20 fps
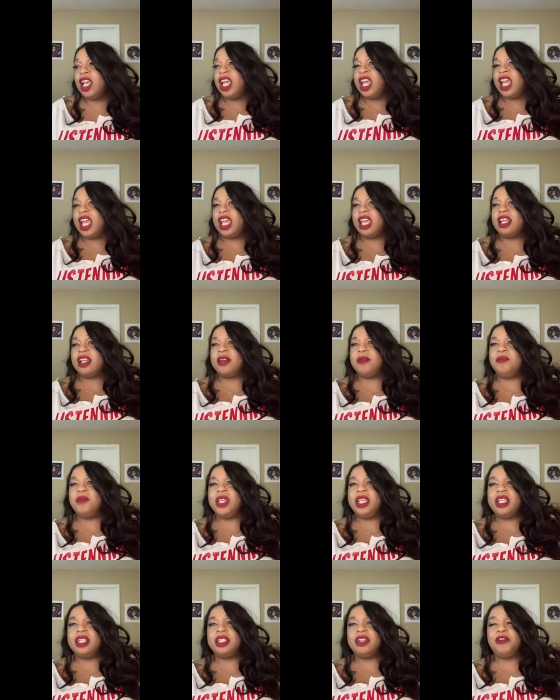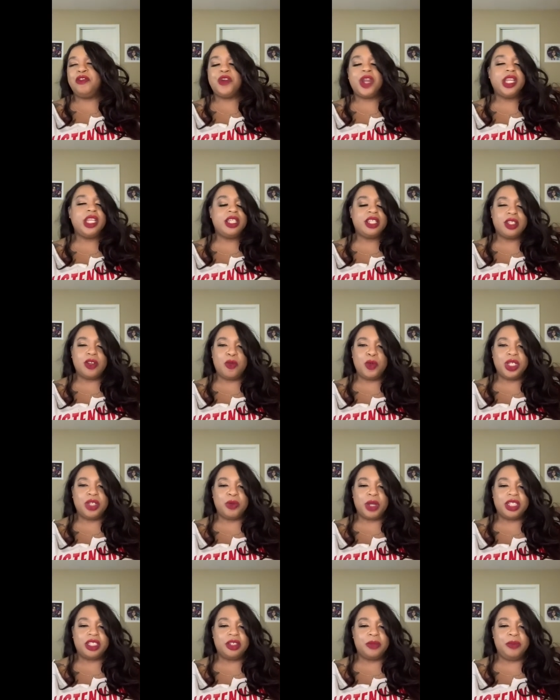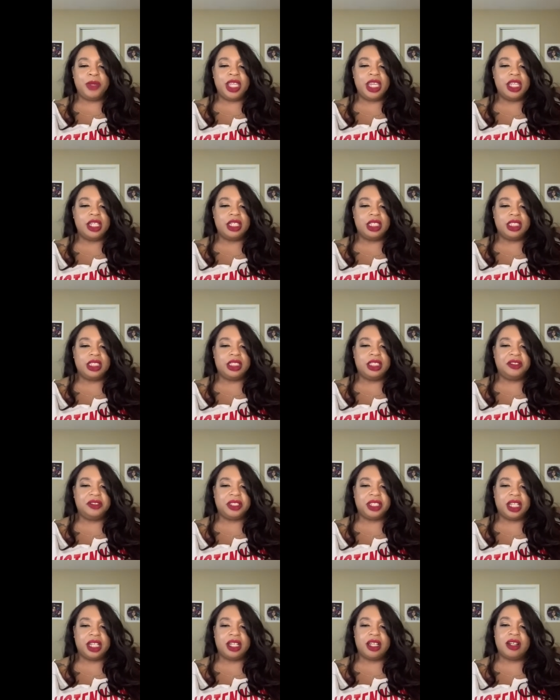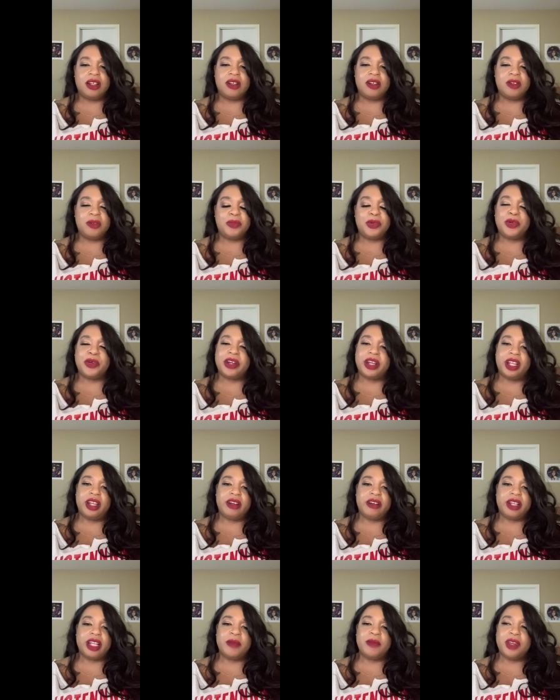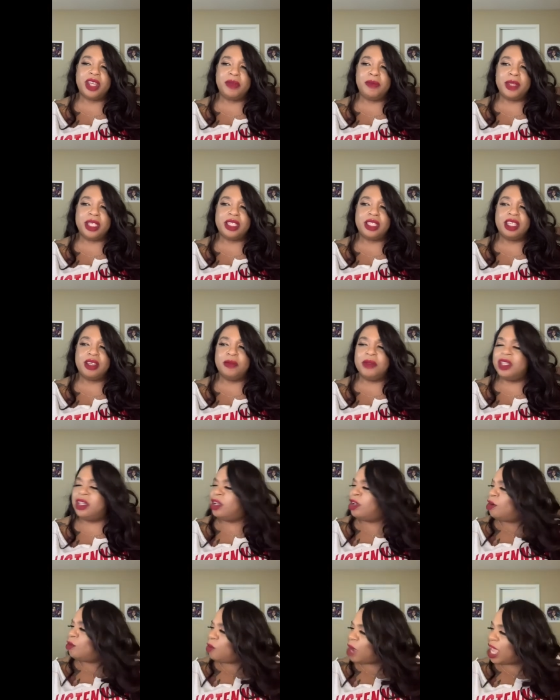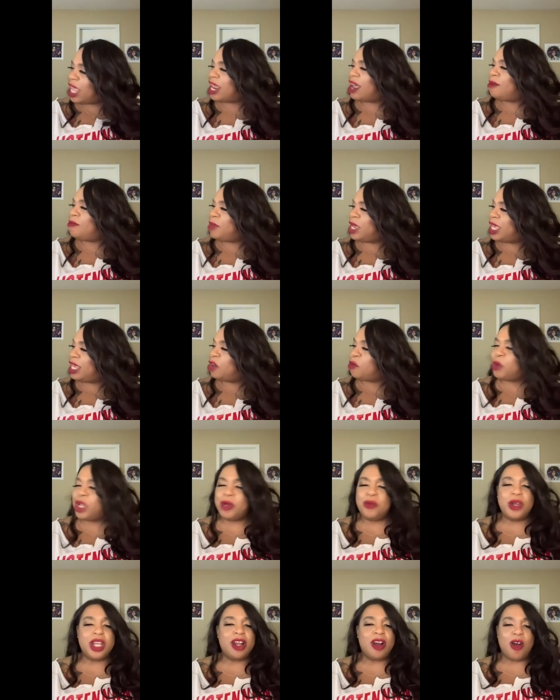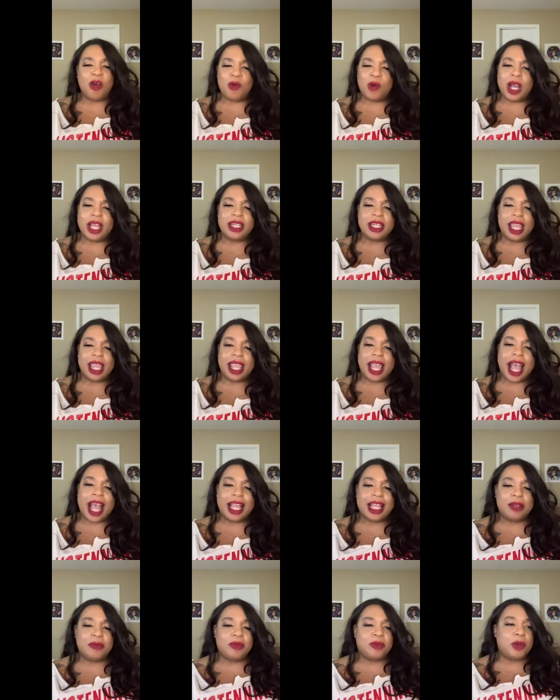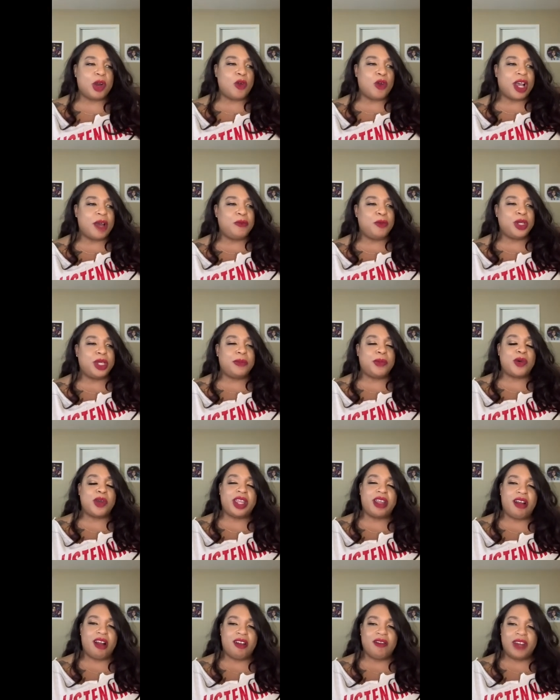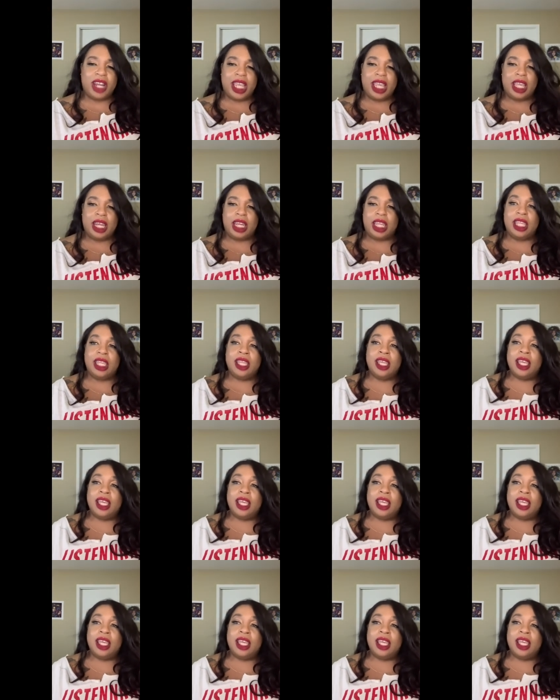And immediately, Freddie is so wishy-washy. Immediately, she's like, oh, poor Eric. I'm going to miss him. Wait a minute. We went on one day high and broke up with the boy already.